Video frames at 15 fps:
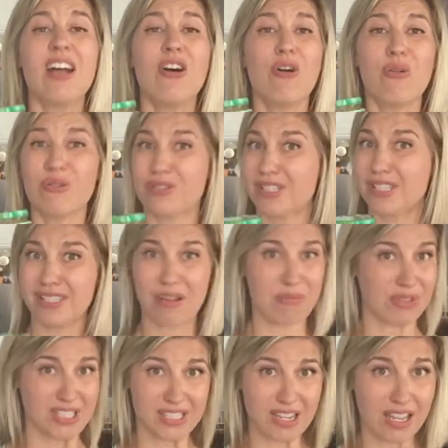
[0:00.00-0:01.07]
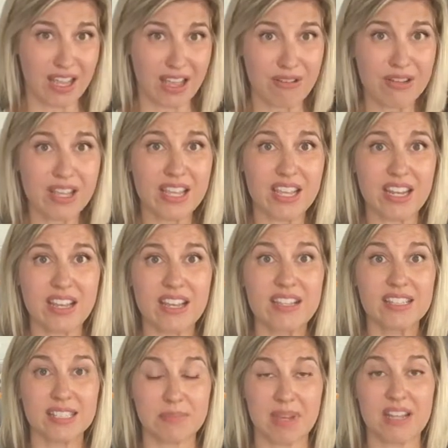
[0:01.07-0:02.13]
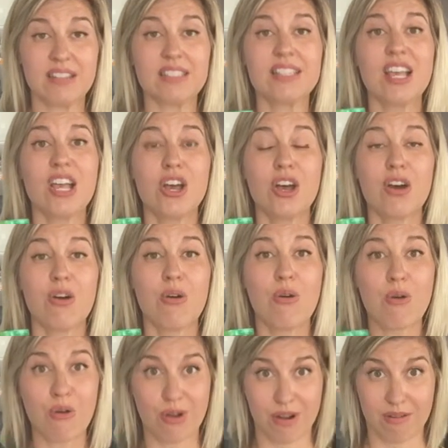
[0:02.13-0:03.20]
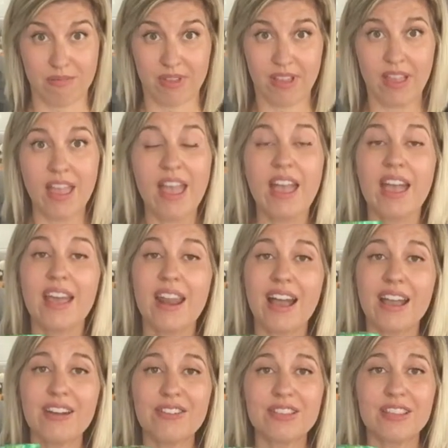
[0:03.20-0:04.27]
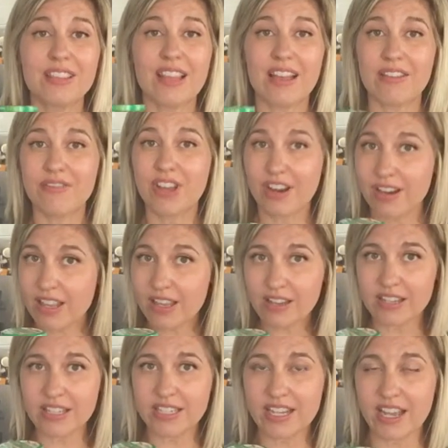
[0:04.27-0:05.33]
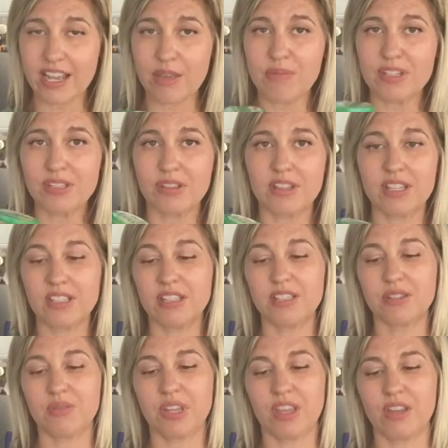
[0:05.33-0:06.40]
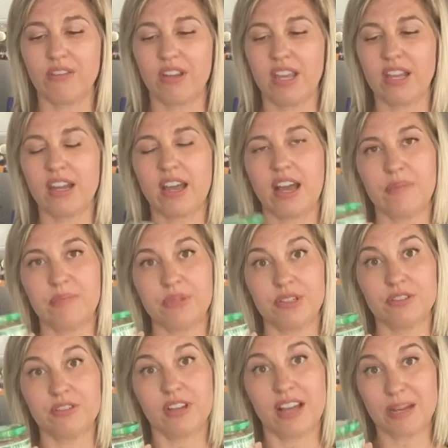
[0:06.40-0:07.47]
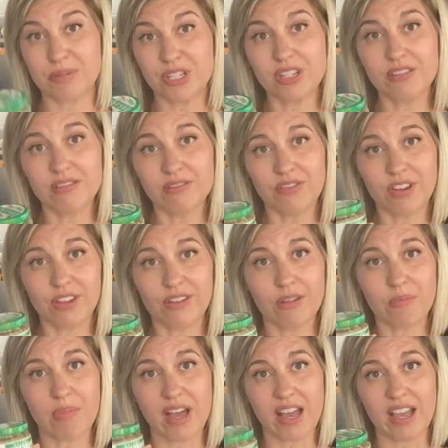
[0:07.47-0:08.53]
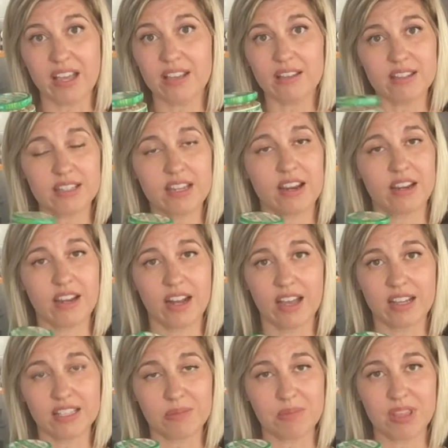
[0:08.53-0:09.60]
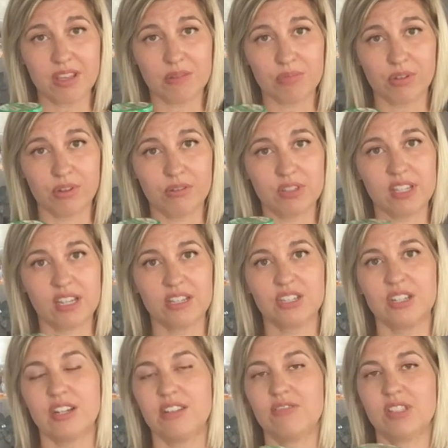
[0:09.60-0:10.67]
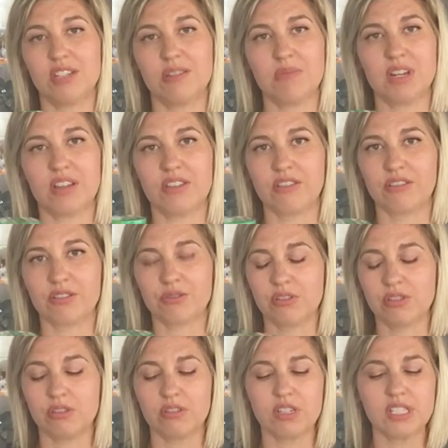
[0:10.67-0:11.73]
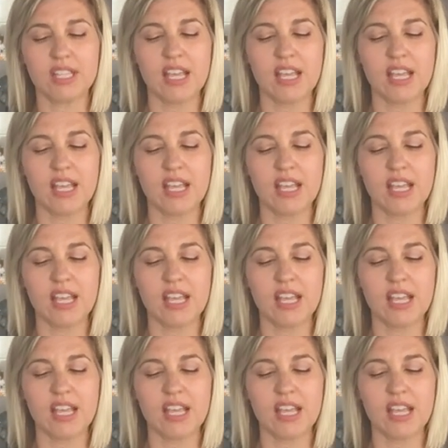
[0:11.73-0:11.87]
or somewhere sitting out, it smells horrible. And I don't love garlic all the time, and so this is a really great option for you to buy. Target has them in their produce section. I've seen them in other grocery stores.